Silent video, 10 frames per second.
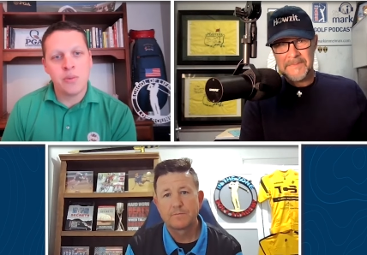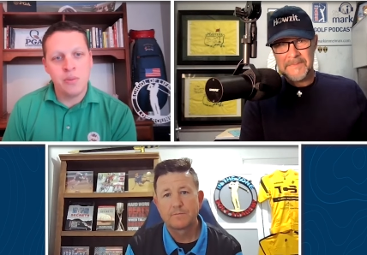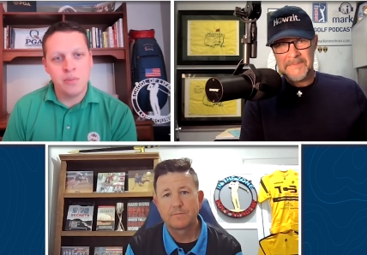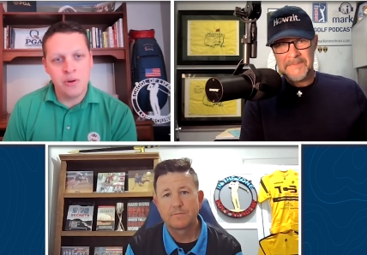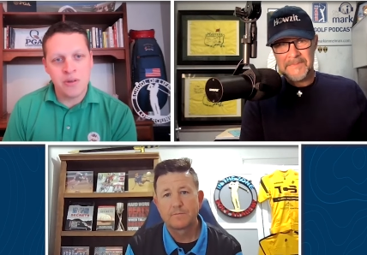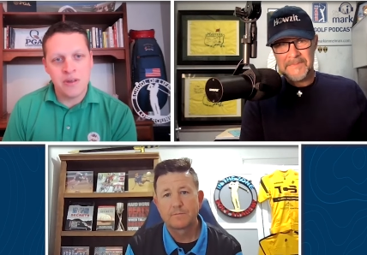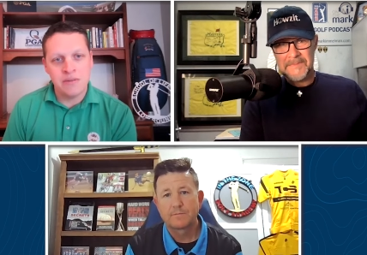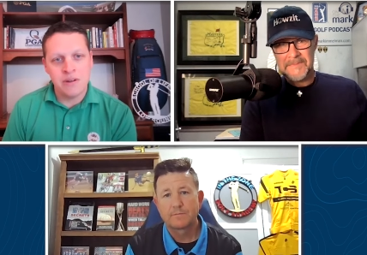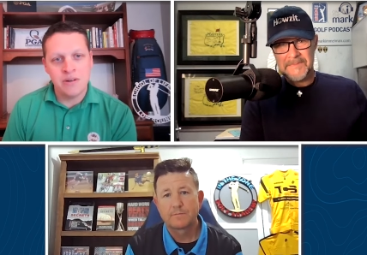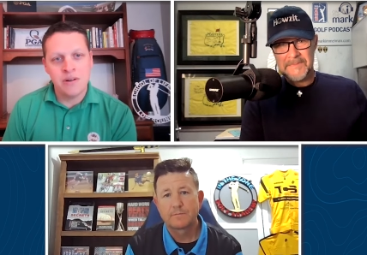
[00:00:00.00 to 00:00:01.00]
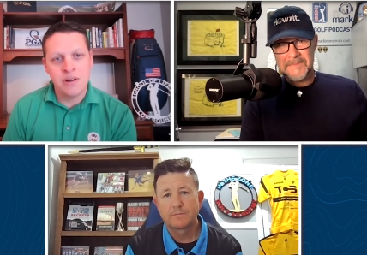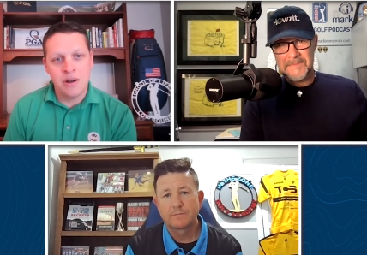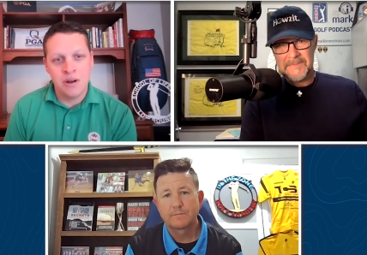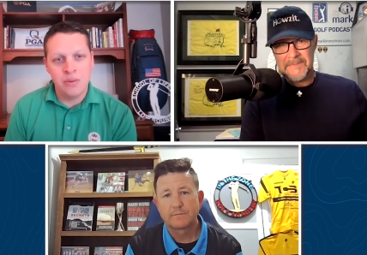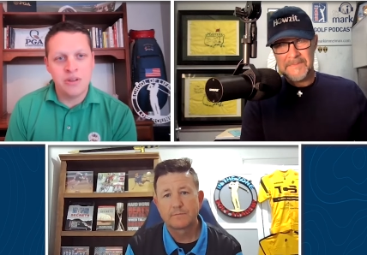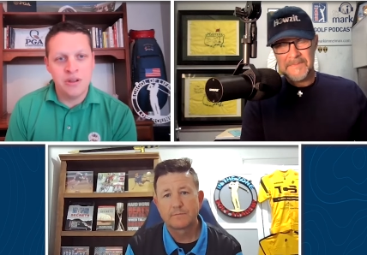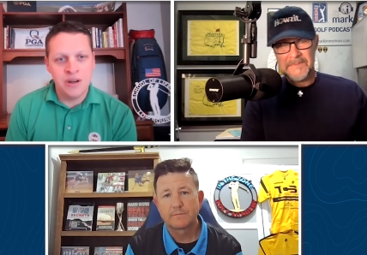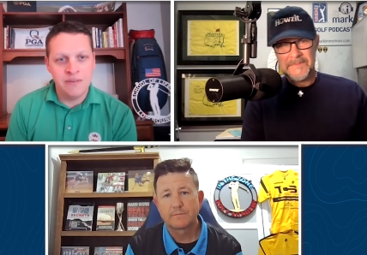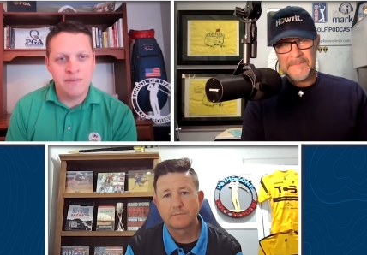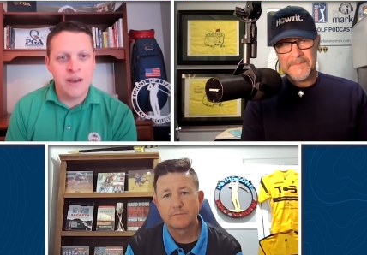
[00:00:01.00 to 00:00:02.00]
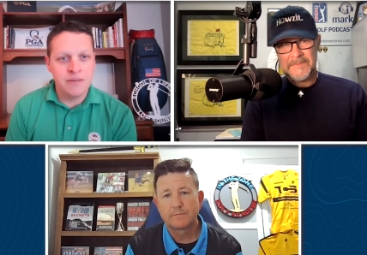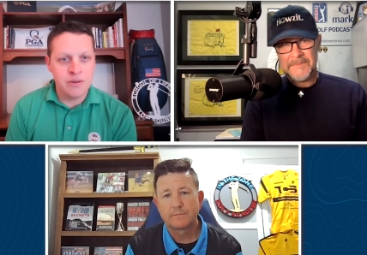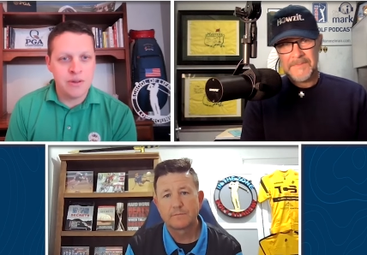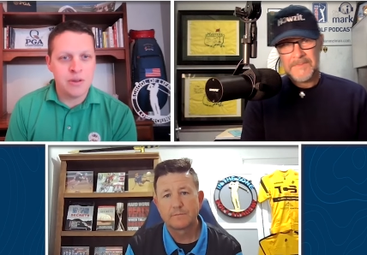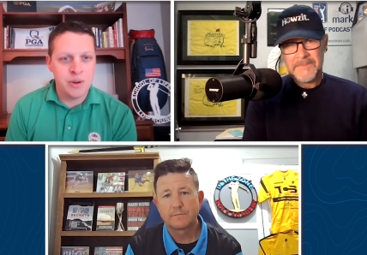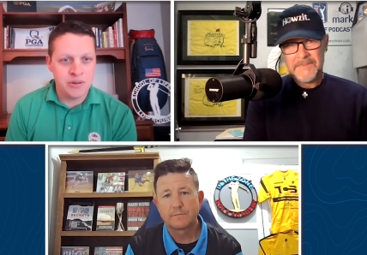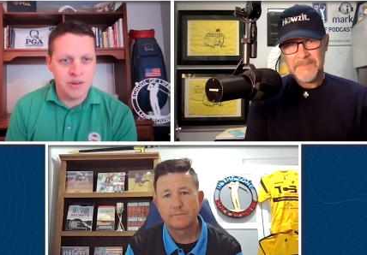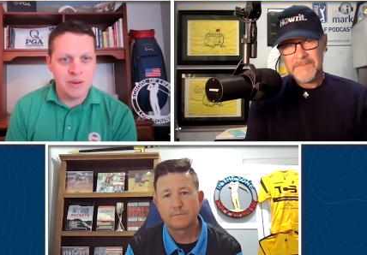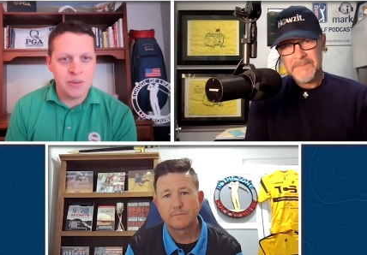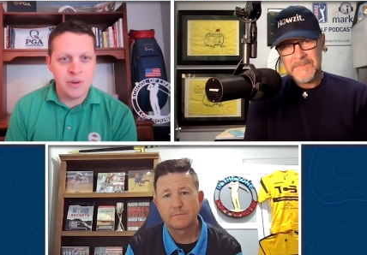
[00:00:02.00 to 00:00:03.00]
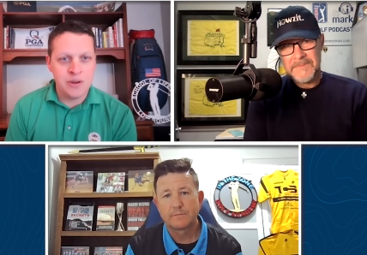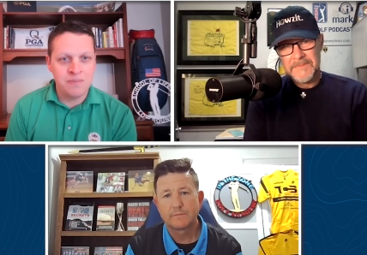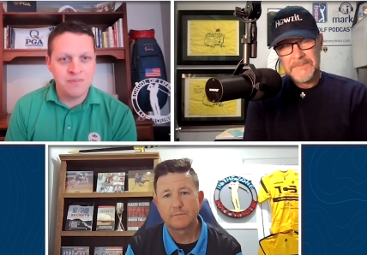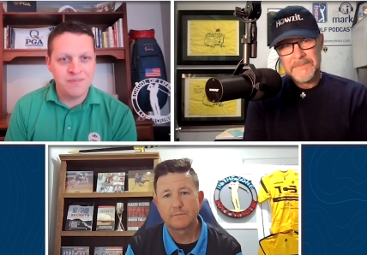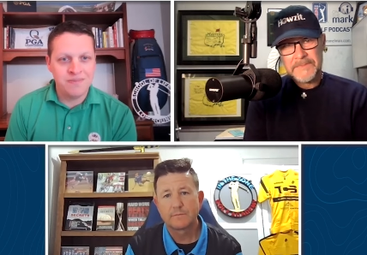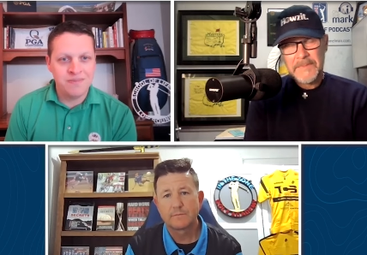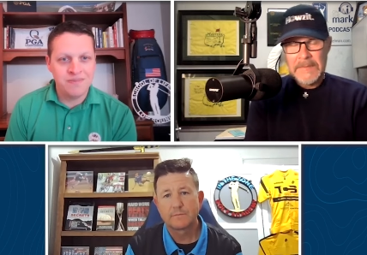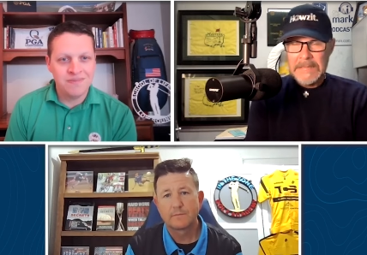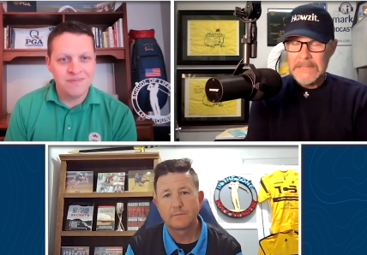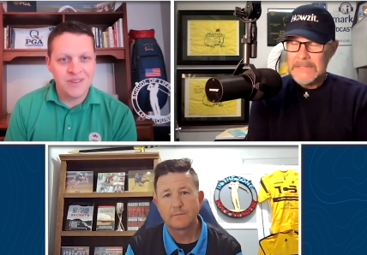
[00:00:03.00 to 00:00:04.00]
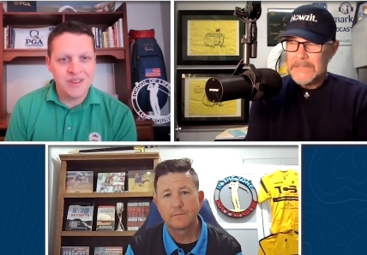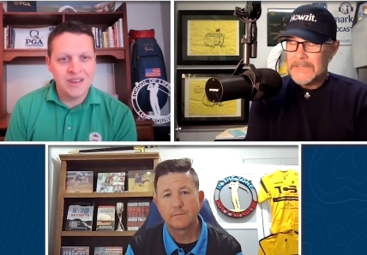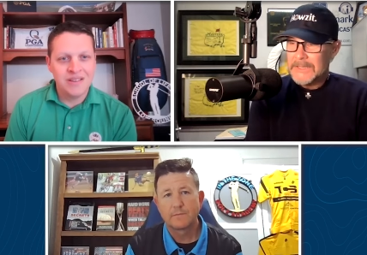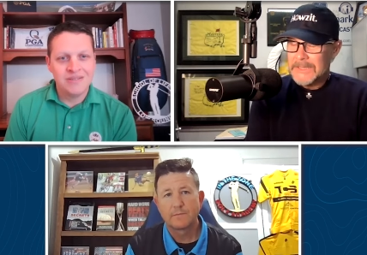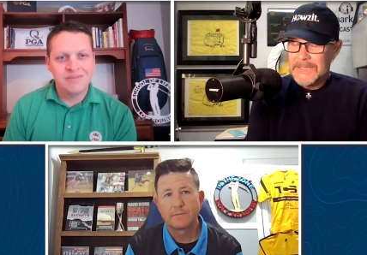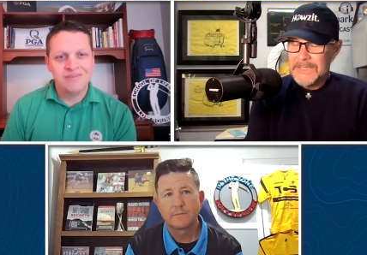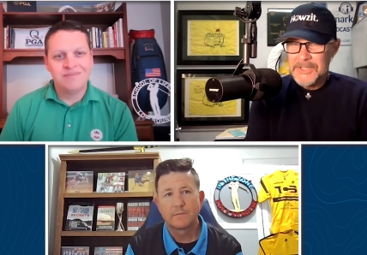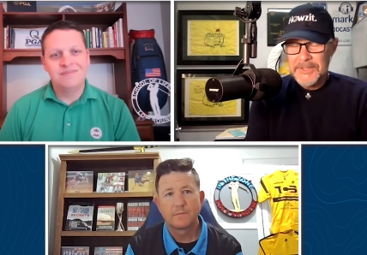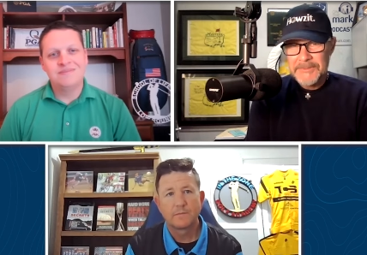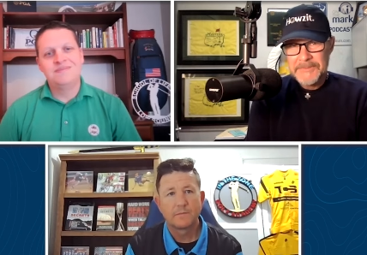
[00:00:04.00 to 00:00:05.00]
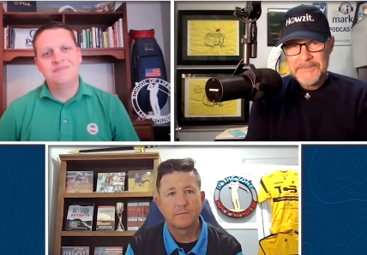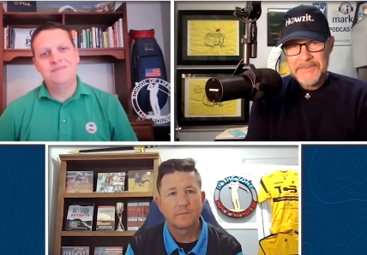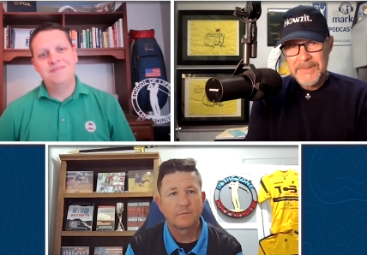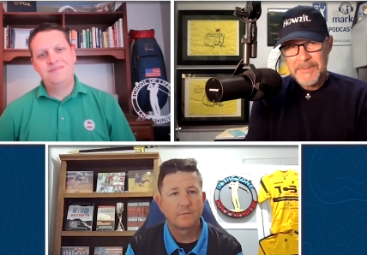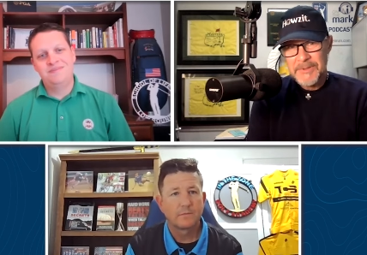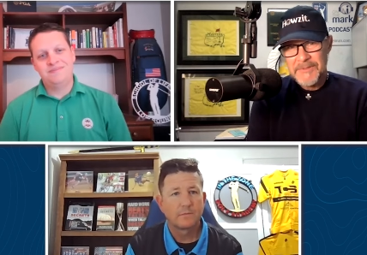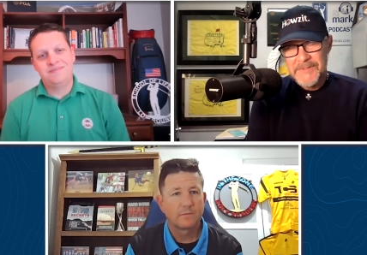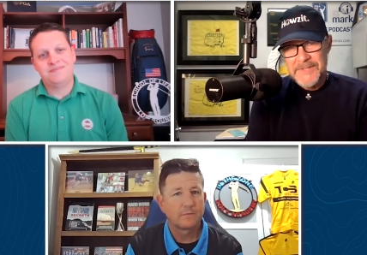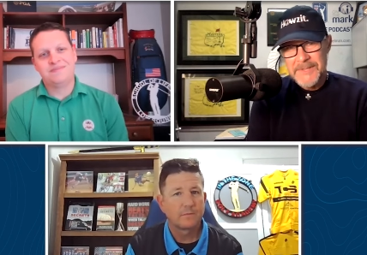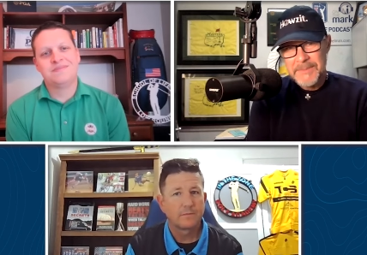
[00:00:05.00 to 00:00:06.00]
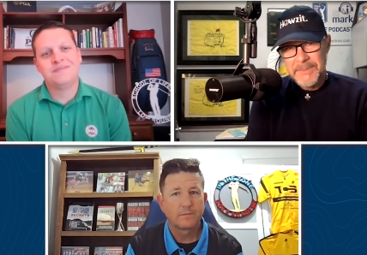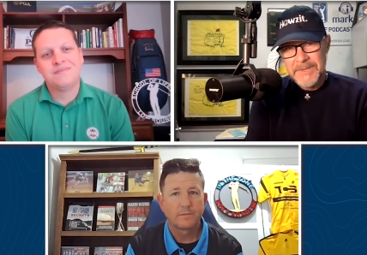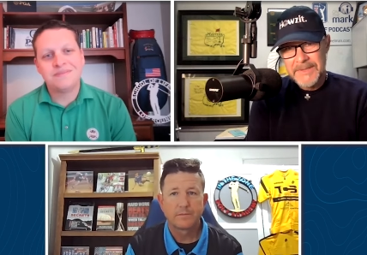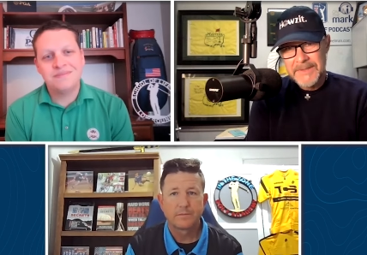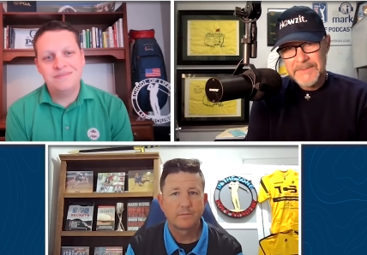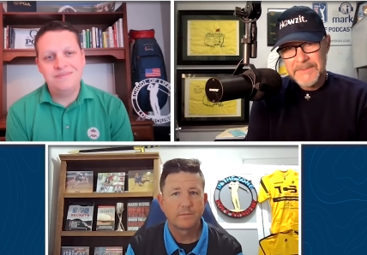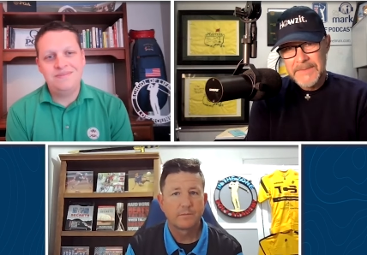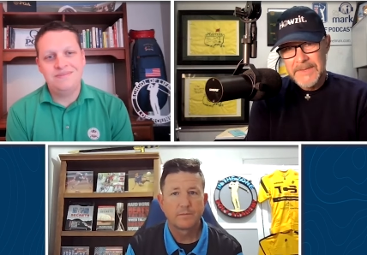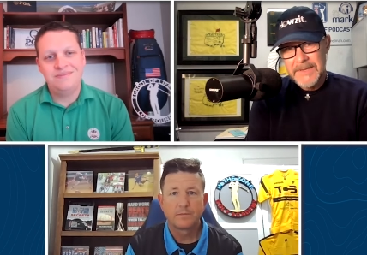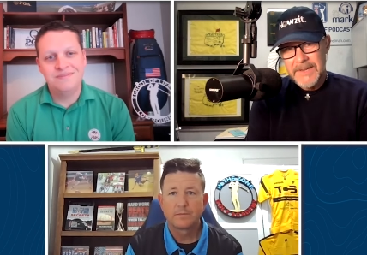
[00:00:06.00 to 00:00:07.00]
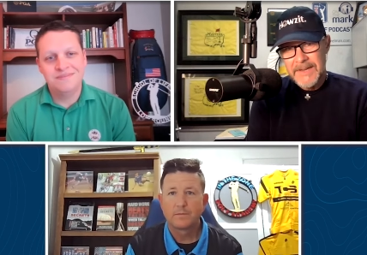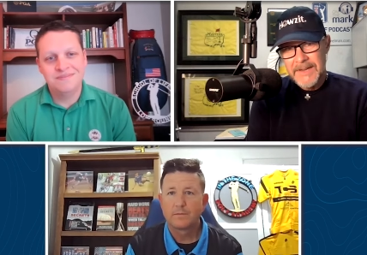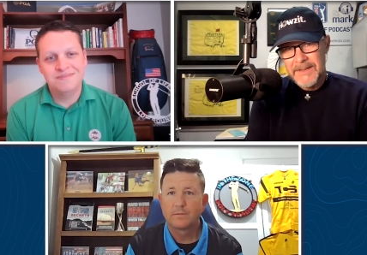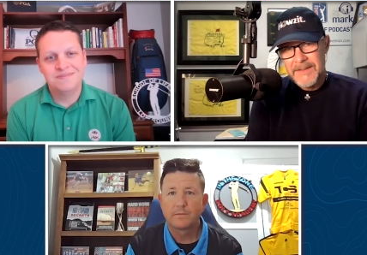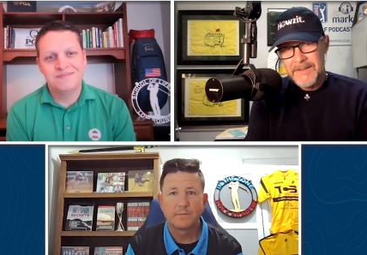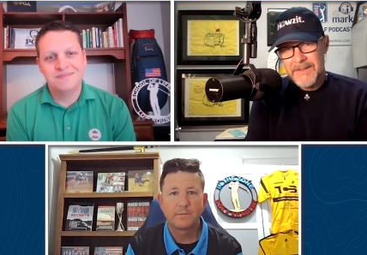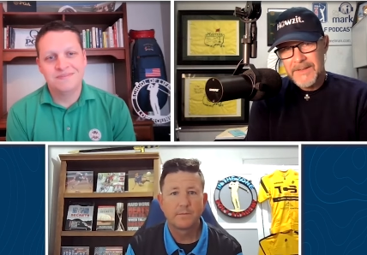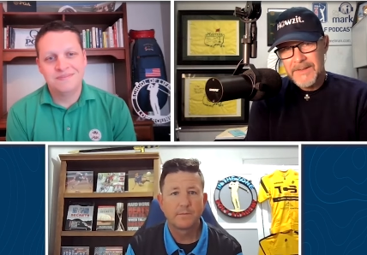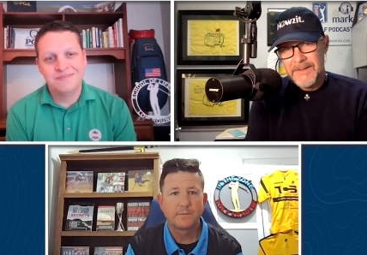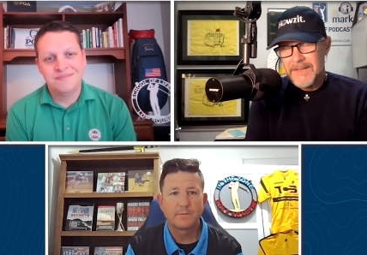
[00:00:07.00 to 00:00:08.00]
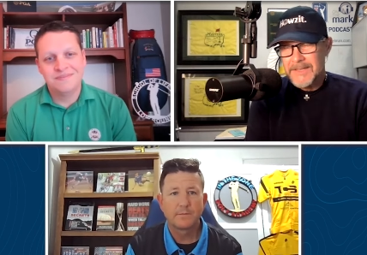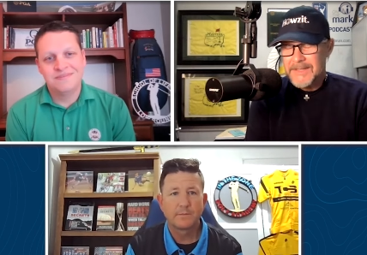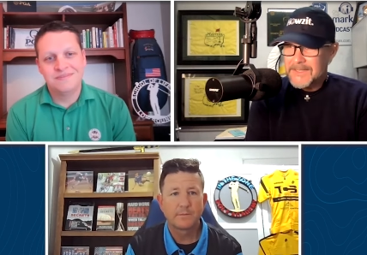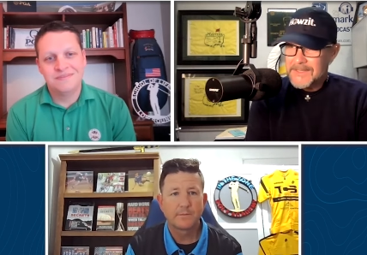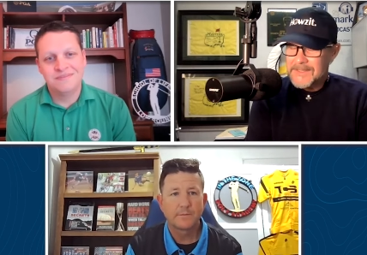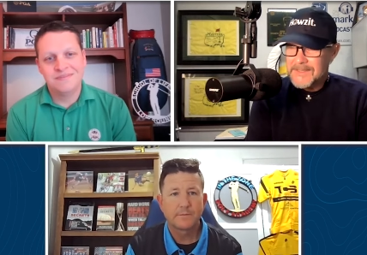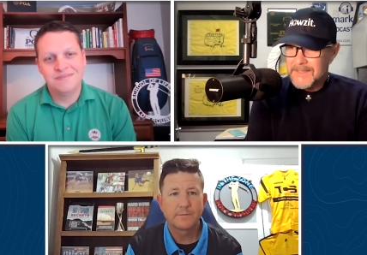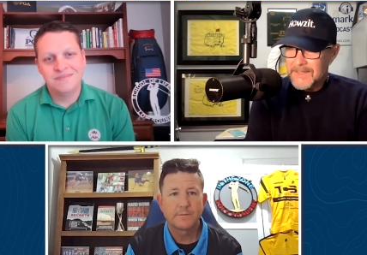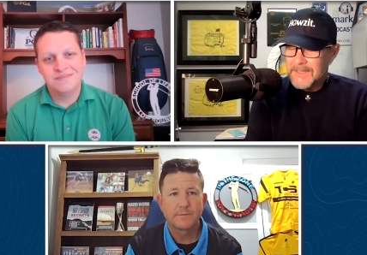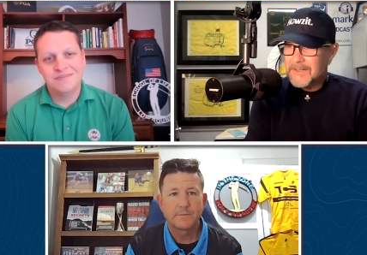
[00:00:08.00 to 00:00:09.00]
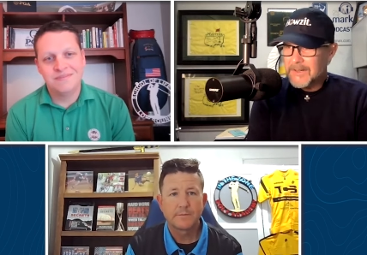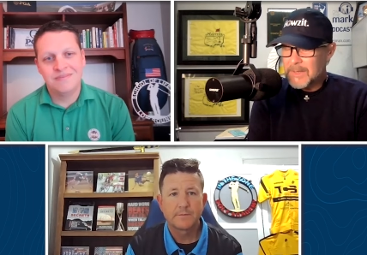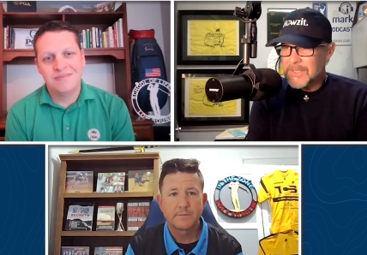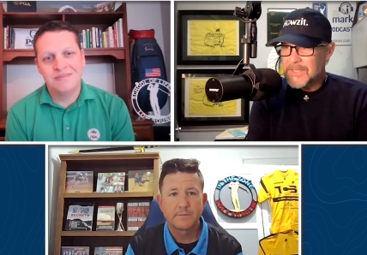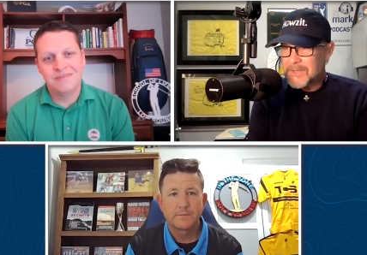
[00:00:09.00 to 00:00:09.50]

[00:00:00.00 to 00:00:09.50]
Speaker 1: 1.7, all within a five to six month time span.
Speaker 2: the proof is in the pudding, huh? I, uh, you know, that that's an incredible